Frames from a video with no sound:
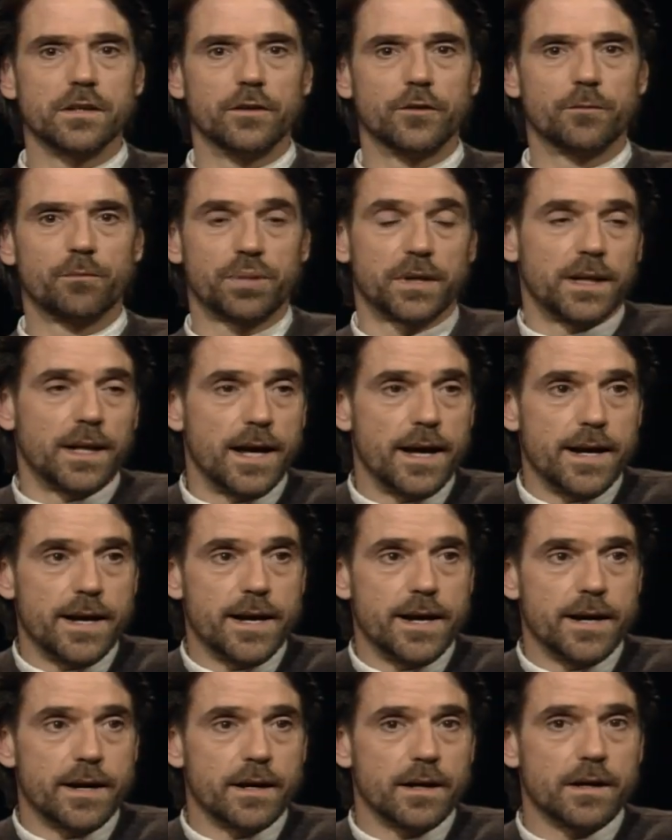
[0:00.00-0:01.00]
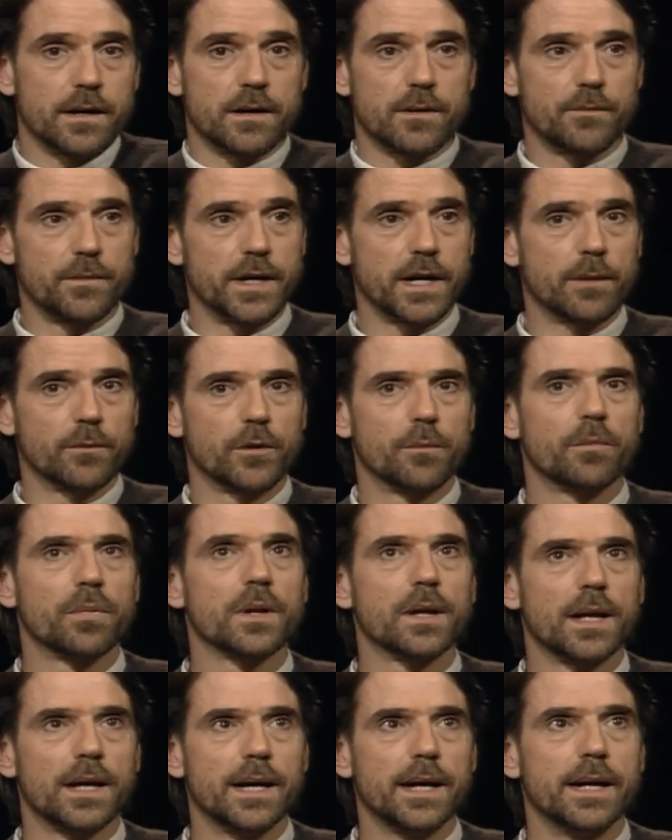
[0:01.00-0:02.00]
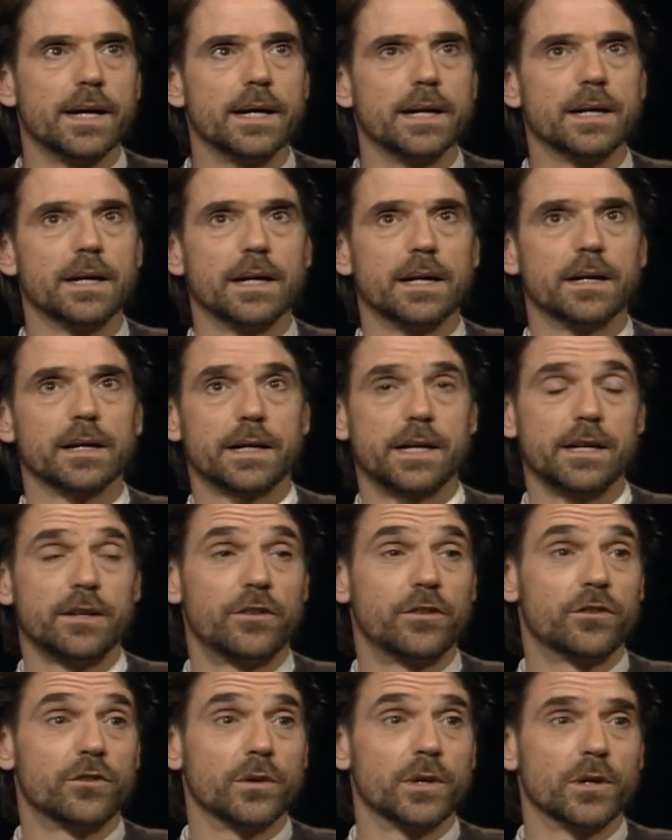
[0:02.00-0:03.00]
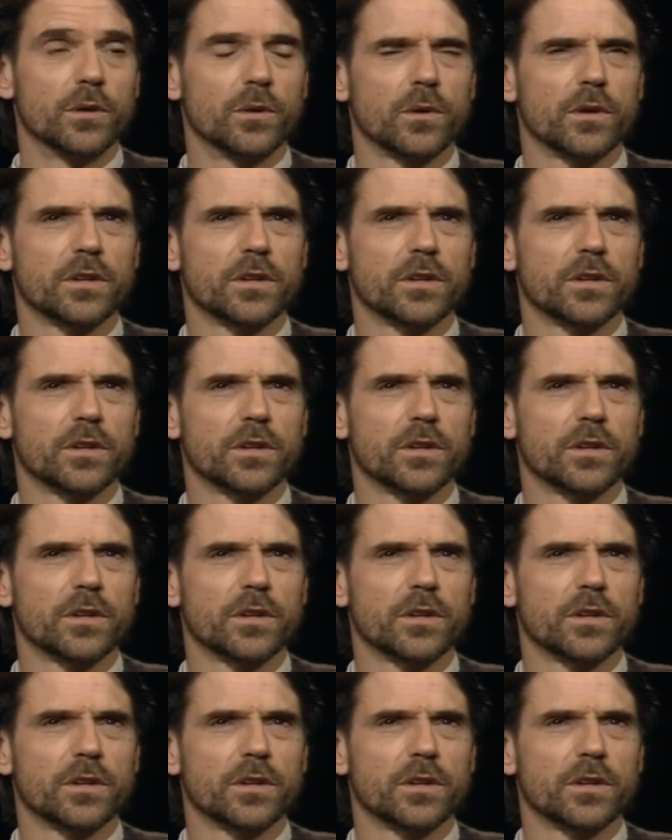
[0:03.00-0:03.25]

it's playing, being able to play. Kids do it all